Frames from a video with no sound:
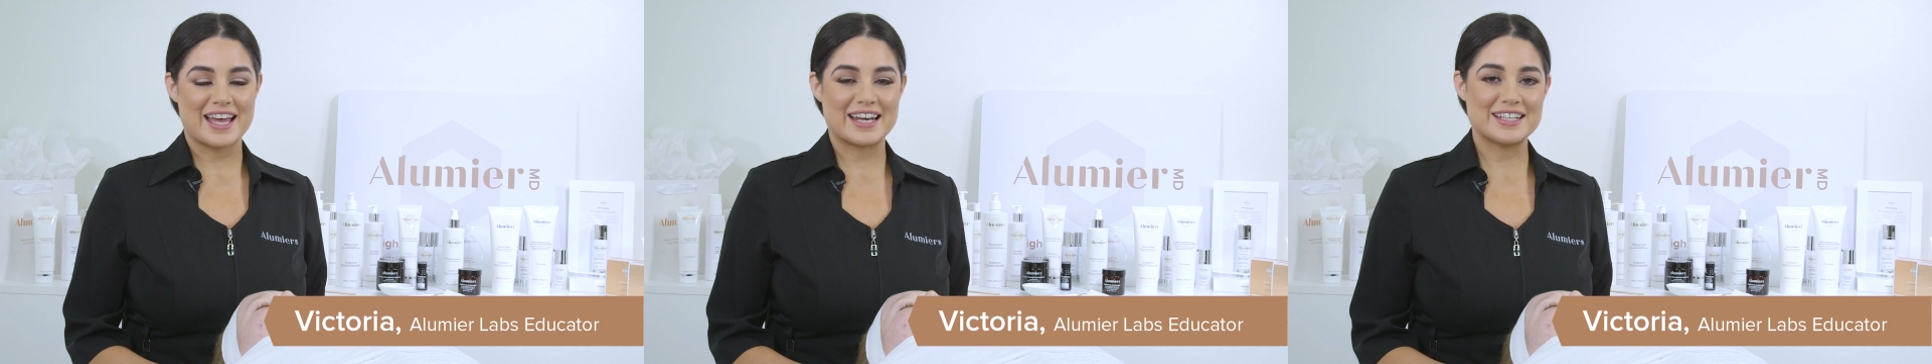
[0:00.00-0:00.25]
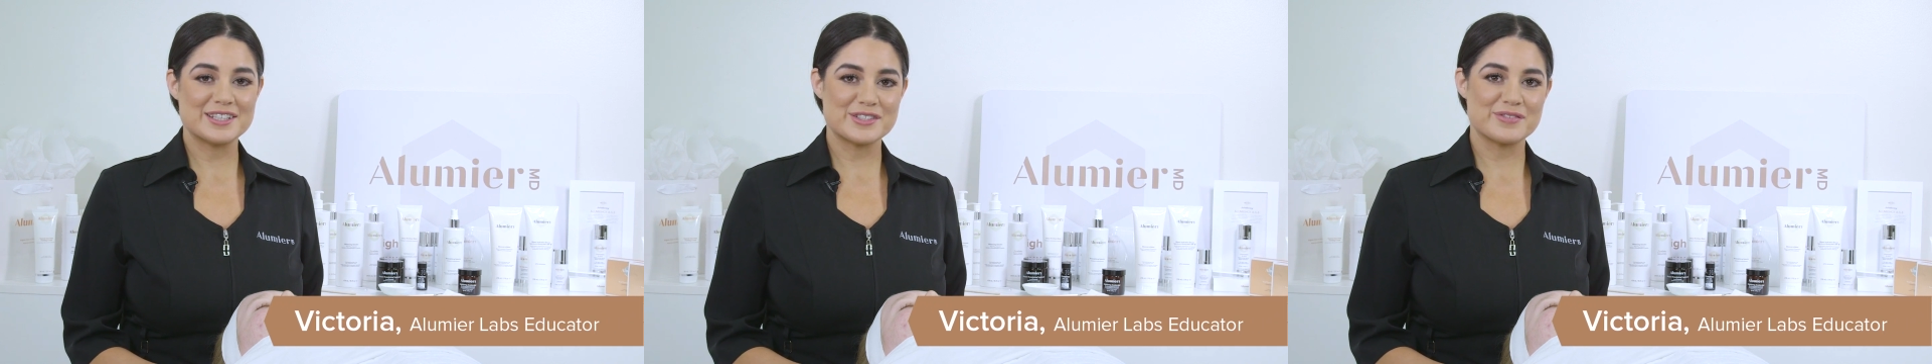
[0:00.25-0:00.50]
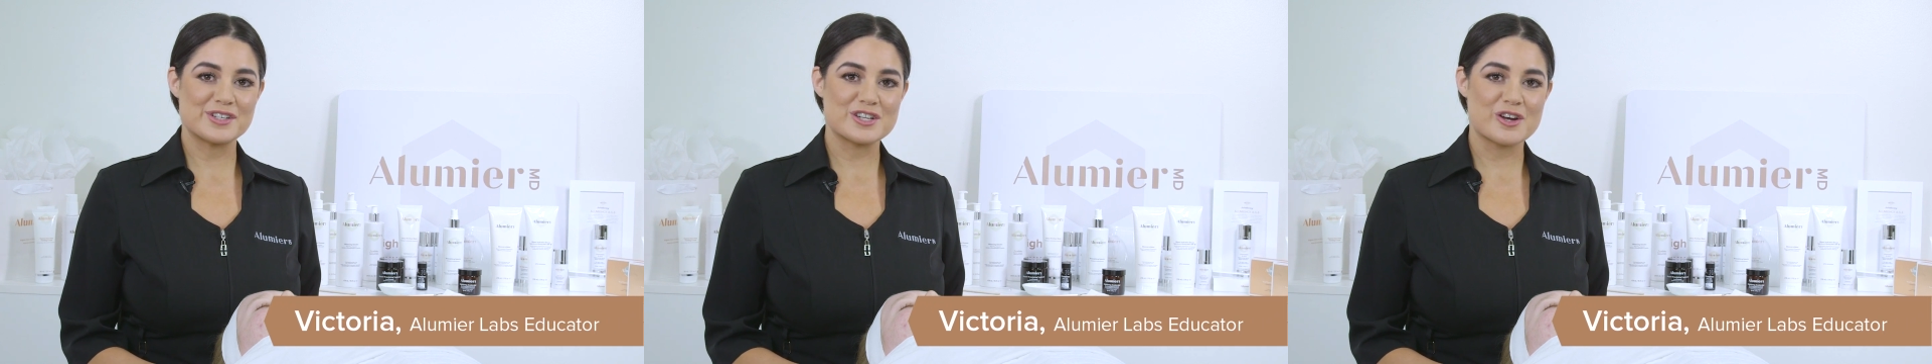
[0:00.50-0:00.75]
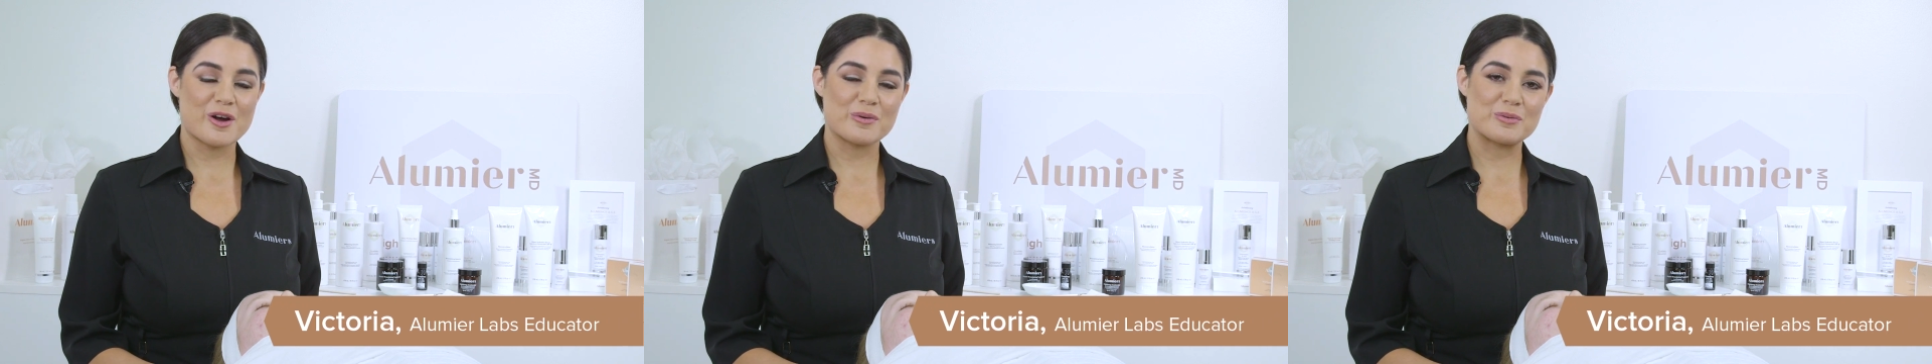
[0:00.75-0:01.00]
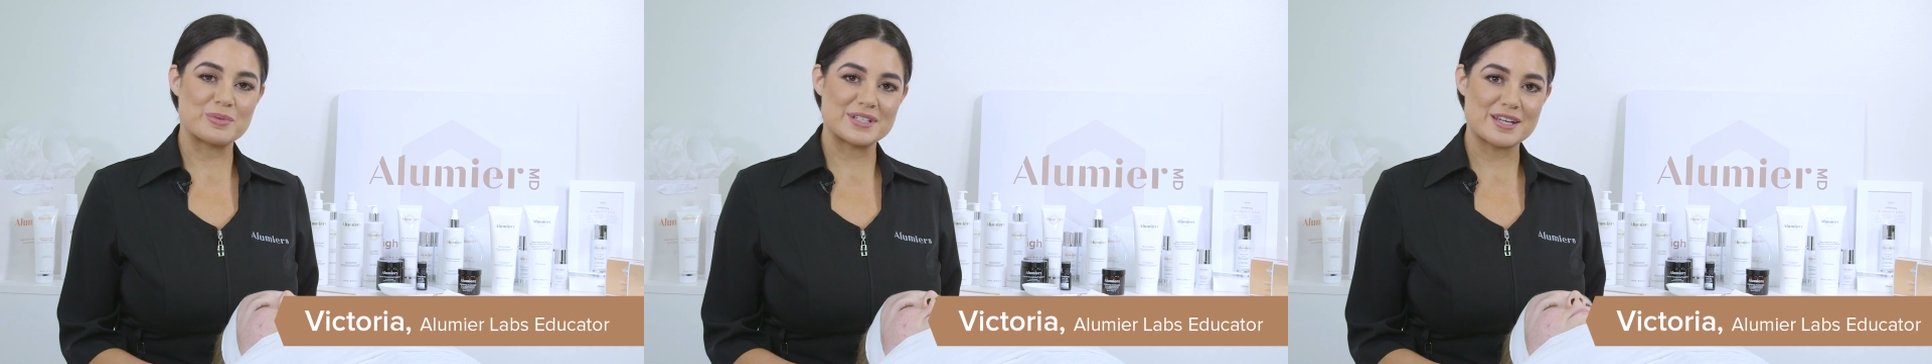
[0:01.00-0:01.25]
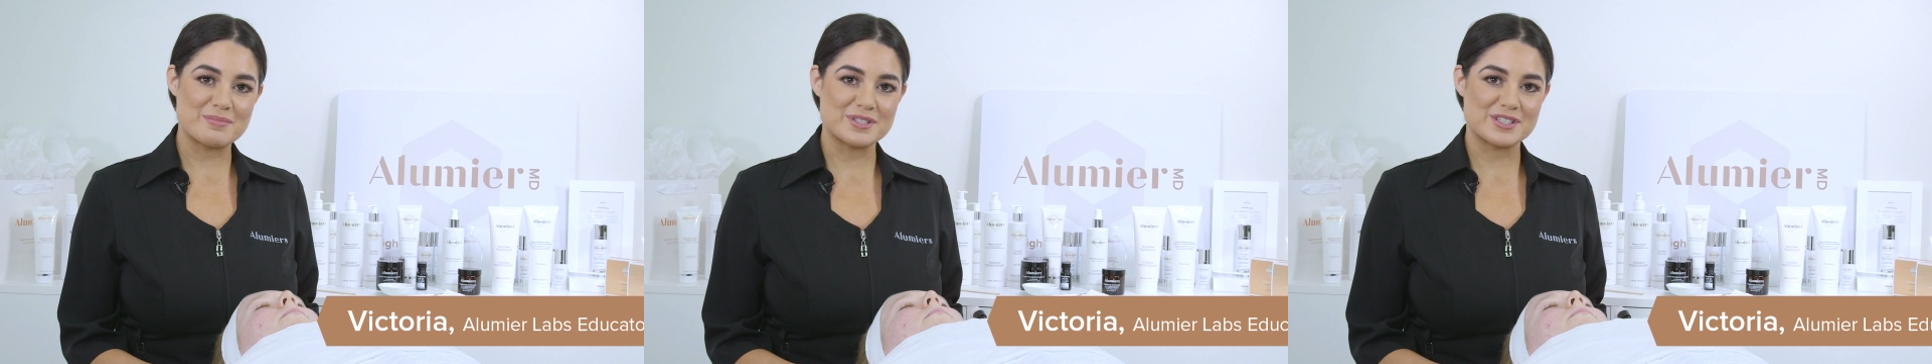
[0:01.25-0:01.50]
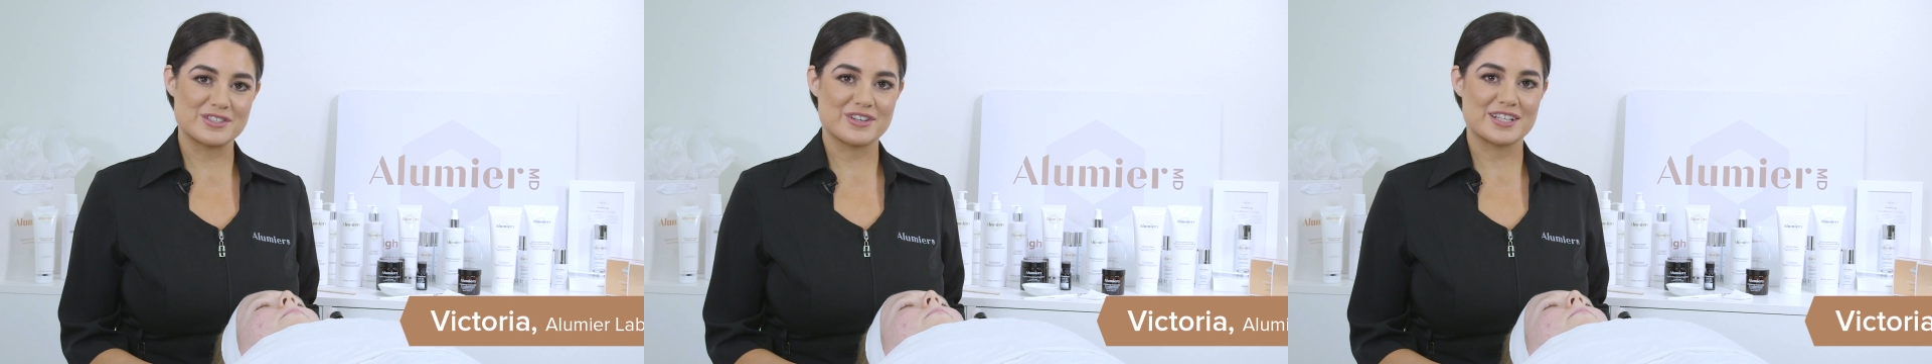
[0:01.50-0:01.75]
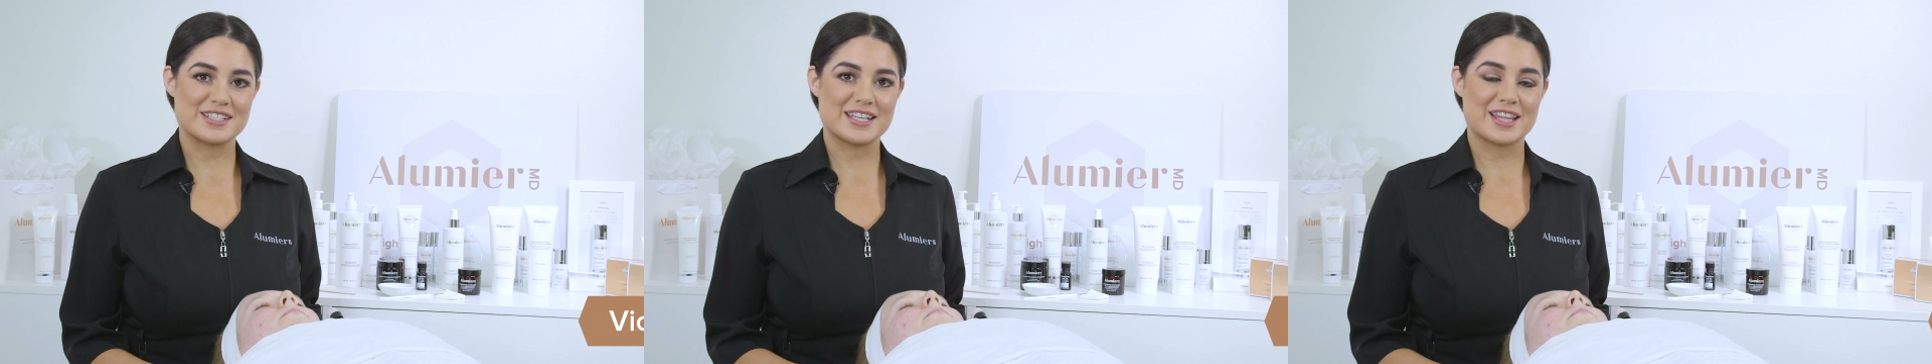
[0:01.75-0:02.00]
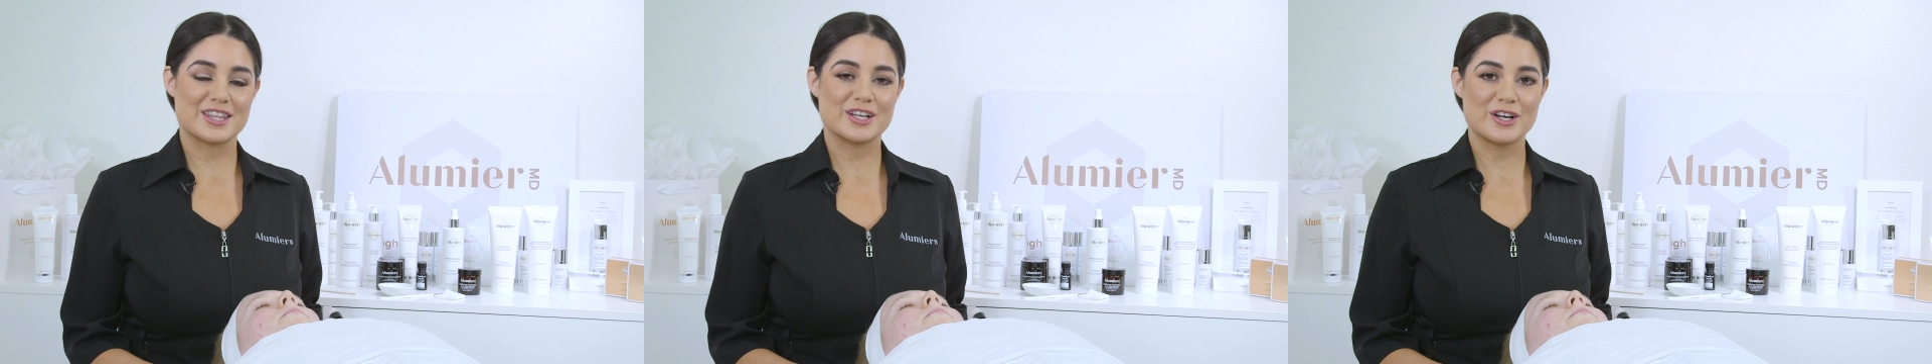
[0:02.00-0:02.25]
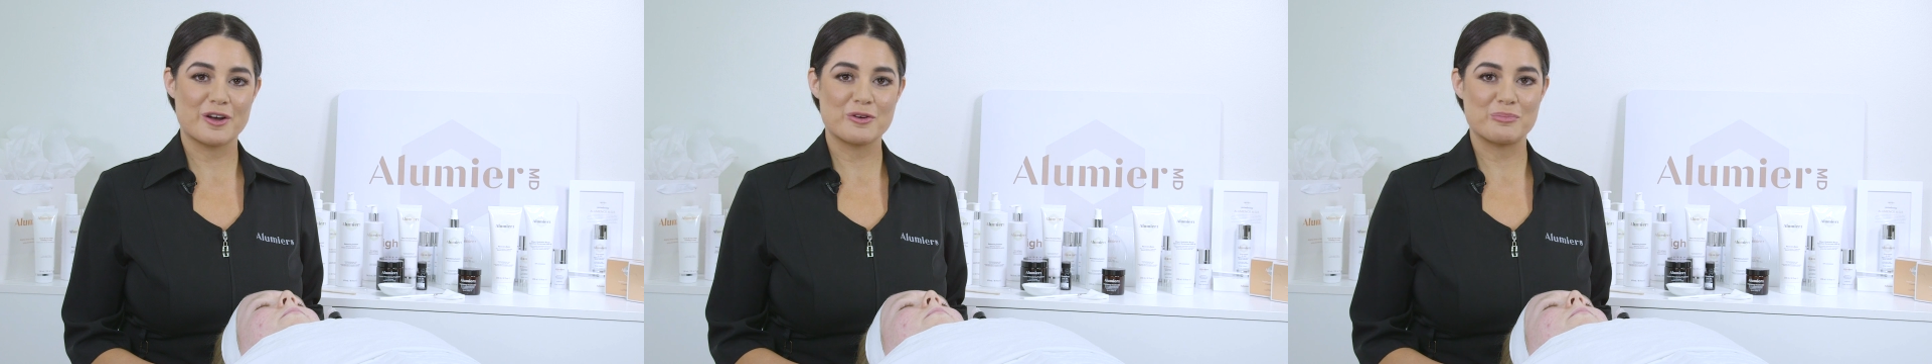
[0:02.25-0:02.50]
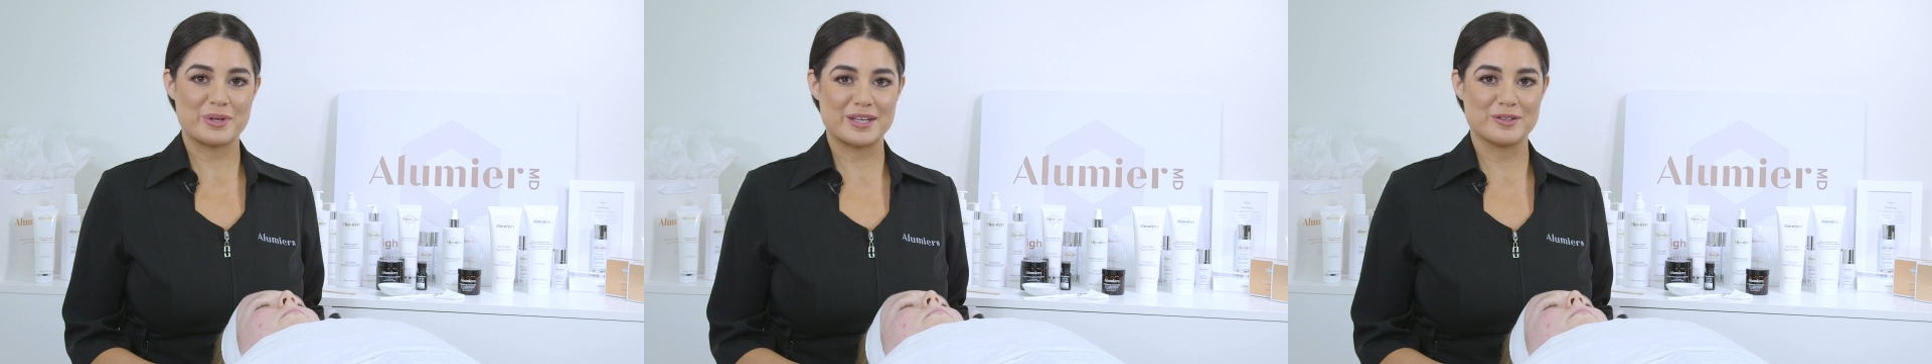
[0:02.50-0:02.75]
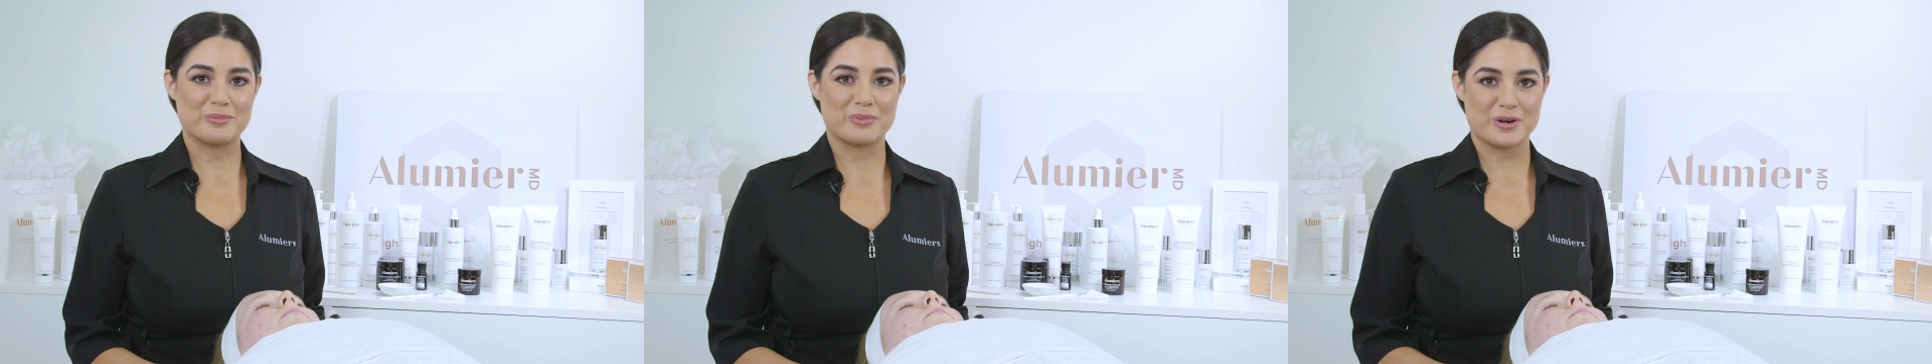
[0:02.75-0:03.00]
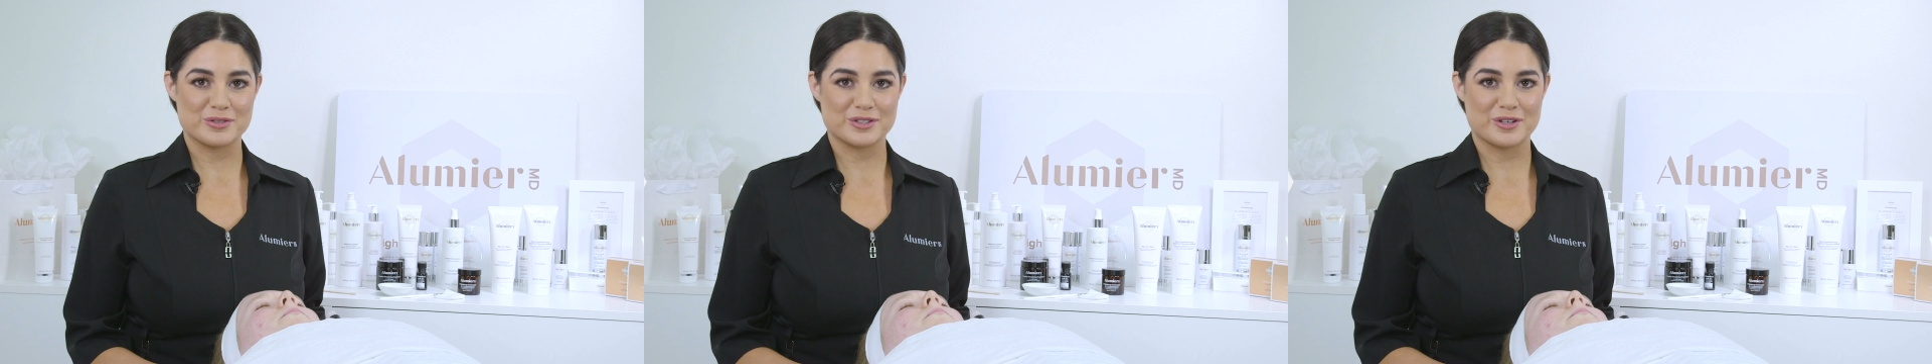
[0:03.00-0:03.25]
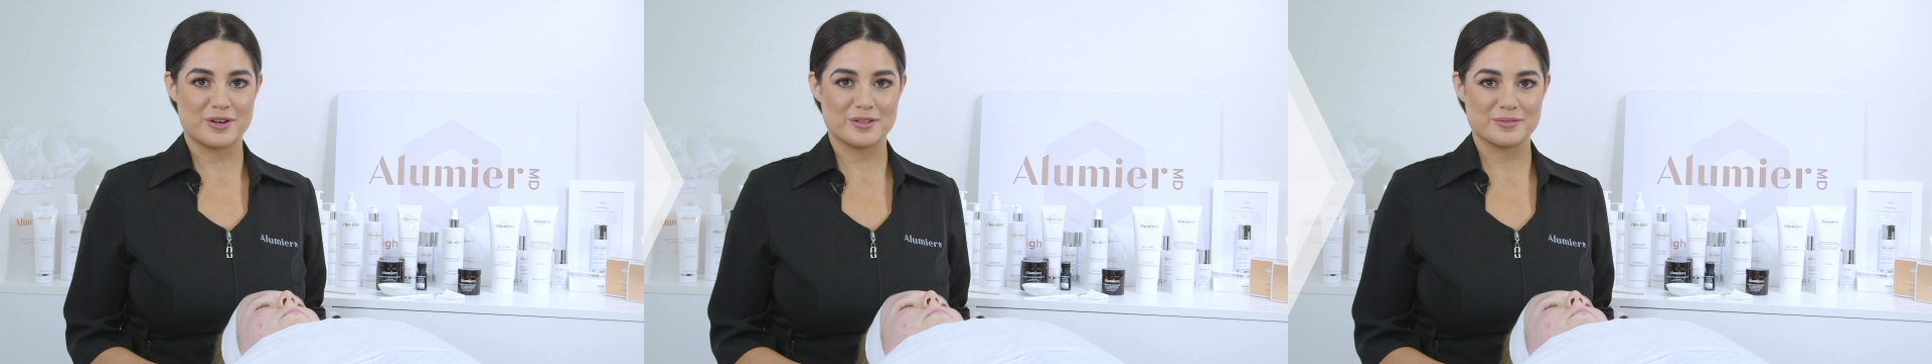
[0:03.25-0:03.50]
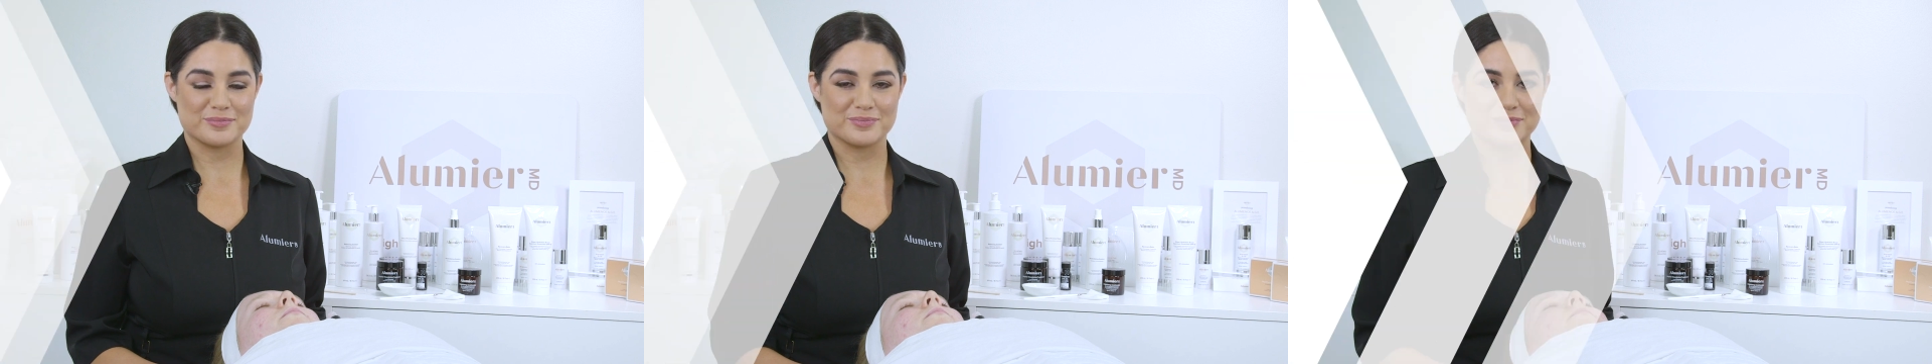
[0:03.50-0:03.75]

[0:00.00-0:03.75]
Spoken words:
and in this video I will be demonstrating the Glow Peel protocol.